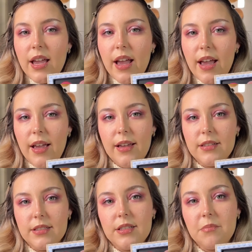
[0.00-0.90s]

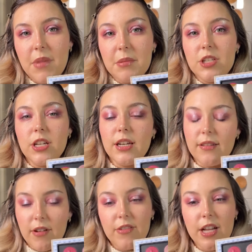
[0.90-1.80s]
and maybe she could have
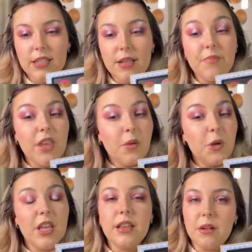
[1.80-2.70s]
given us something with
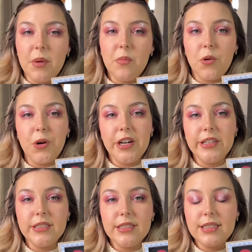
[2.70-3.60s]
a little bit more
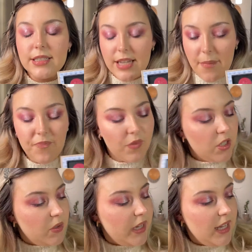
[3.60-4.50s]
depth
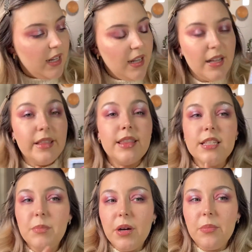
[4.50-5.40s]
to it. This
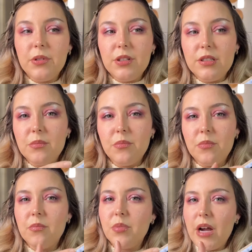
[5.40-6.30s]
purple
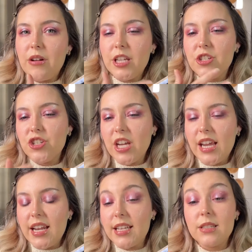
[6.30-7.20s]
brownish
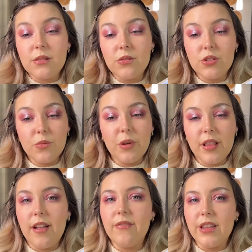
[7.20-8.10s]
shade is super
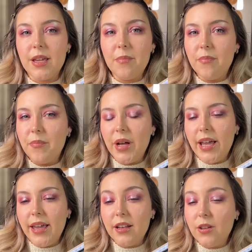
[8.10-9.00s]
lovely,
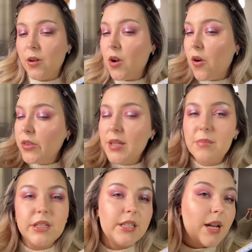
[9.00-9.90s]
but you can only
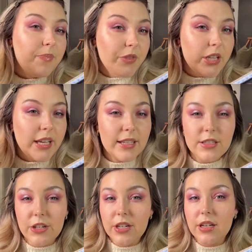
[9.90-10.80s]
build it up to like a
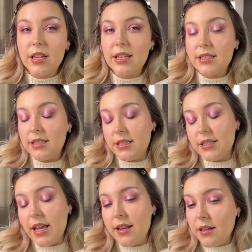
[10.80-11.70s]
certain
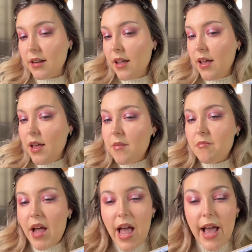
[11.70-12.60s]
extent.
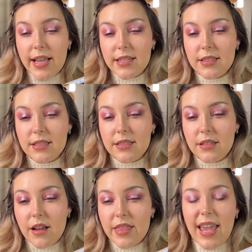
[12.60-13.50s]
My eyes,
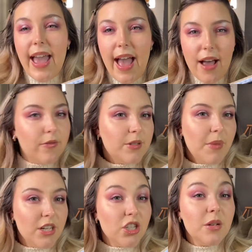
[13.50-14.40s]
they have
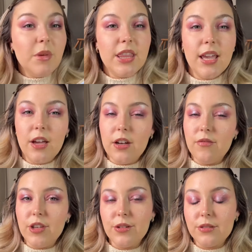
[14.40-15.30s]
dimension, but they could have
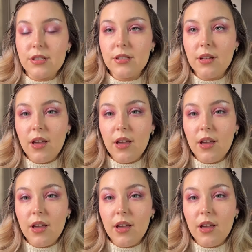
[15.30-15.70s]
used